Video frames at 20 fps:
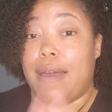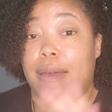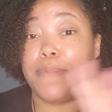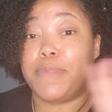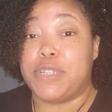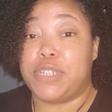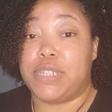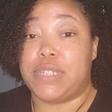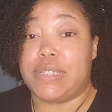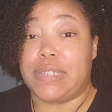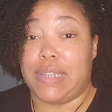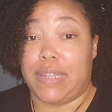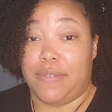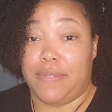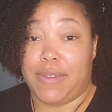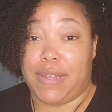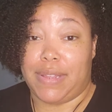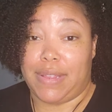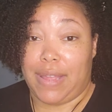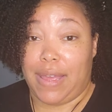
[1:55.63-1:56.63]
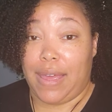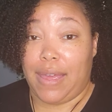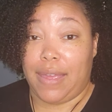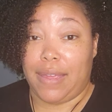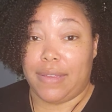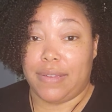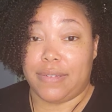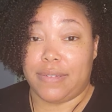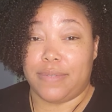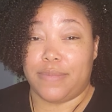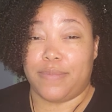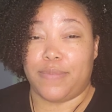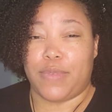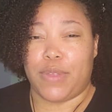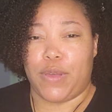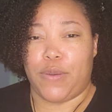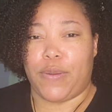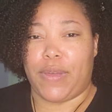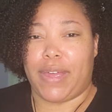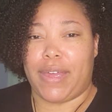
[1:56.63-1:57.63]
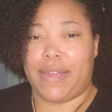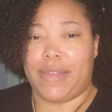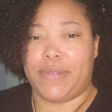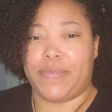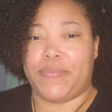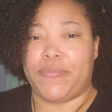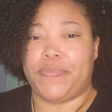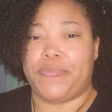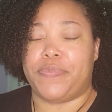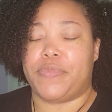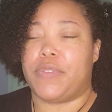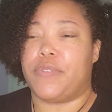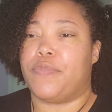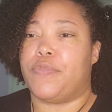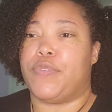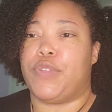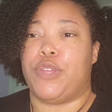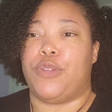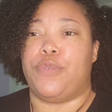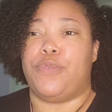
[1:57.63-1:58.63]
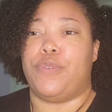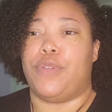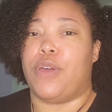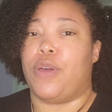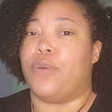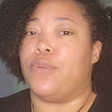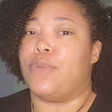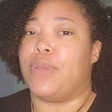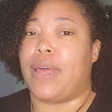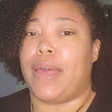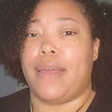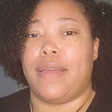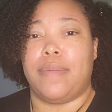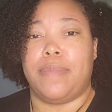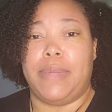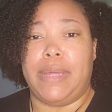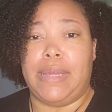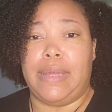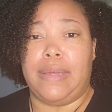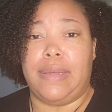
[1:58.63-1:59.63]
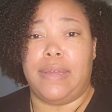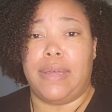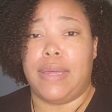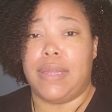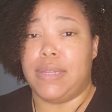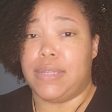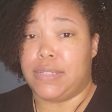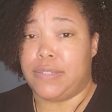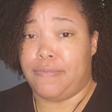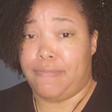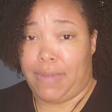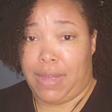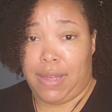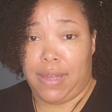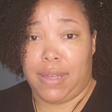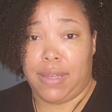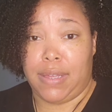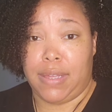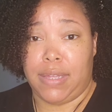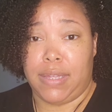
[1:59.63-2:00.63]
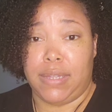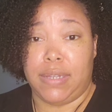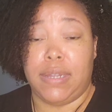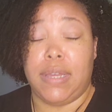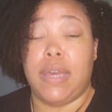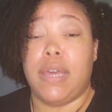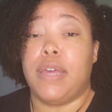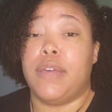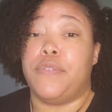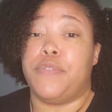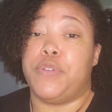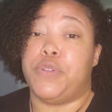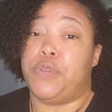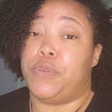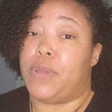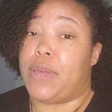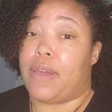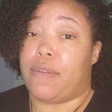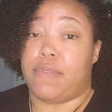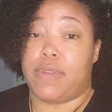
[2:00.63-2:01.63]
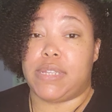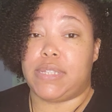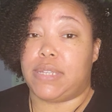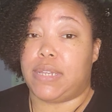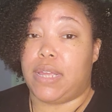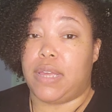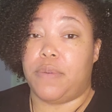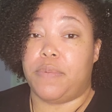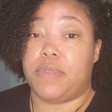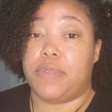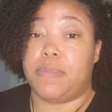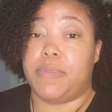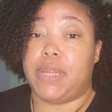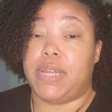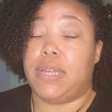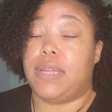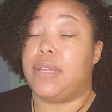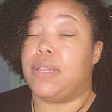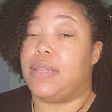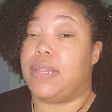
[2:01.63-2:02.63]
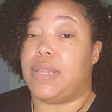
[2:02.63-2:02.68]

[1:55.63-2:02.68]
I'm going to just leave it at that. Okay? you don't like me, it is fine. you do not resonate with me,